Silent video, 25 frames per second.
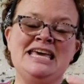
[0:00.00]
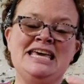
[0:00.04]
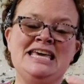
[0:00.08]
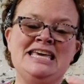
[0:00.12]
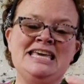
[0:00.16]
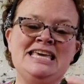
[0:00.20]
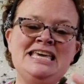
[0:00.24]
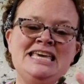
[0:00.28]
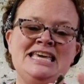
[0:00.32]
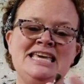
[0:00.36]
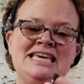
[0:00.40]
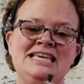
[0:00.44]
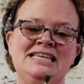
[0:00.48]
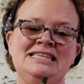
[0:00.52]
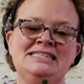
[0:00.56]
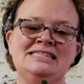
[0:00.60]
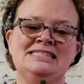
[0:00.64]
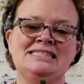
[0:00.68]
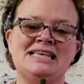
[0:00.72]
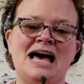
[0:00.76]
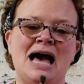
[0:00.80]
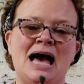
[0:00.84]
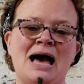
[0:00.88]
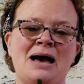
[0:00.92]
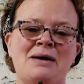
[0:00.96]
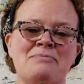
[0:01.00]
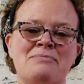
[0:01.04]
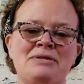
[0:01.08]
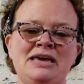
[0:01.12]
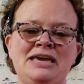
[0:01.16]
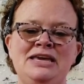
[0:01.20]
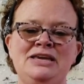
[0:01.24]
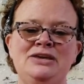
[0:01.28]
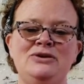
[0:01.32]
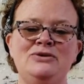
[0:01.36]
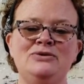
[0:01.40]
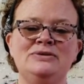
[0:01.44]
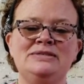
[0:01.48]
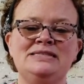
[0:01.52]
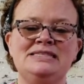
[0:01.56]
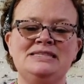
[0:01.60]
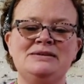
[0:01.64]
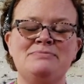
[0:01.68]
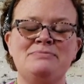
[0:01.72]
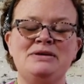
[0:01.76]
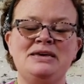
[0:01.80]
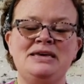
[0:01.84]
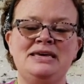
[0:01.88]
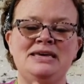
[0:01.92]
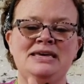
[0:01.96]
He's, um, he used
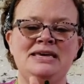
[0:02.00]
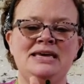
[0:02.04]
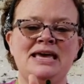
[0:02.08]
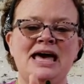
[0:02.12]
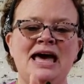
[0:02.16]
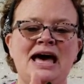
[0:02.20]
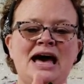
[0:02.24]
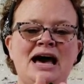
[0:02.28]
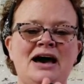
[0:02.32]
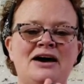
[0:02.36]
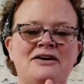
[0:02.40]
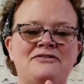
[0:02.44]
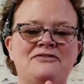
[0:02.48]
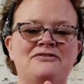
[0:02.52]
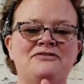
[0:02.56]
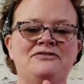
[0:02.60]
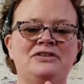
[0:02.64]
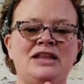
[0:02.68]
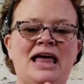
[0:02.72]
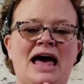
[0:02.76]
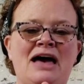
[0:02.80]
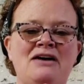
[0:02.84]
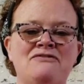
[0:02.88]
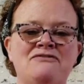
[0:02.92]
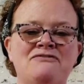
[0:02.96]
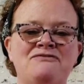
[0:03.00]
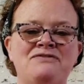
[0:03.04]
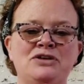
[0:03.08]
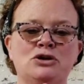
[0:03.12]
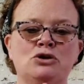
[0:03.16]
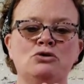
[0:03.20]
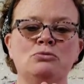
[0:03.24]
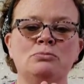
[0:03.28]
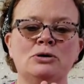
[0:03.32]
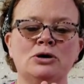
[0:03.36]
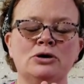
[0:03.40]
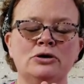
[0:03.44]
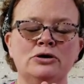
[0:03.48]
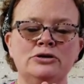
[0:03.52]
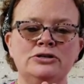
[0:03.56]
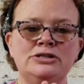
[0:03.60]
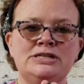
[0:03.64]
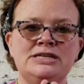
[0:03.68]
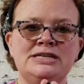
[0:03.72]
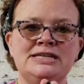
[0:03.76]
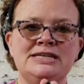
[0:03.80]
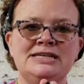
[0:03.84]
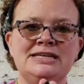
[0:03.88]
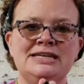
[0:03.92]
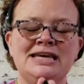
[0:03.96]
to be a flat
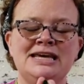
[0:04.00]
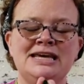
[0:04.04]
filbert,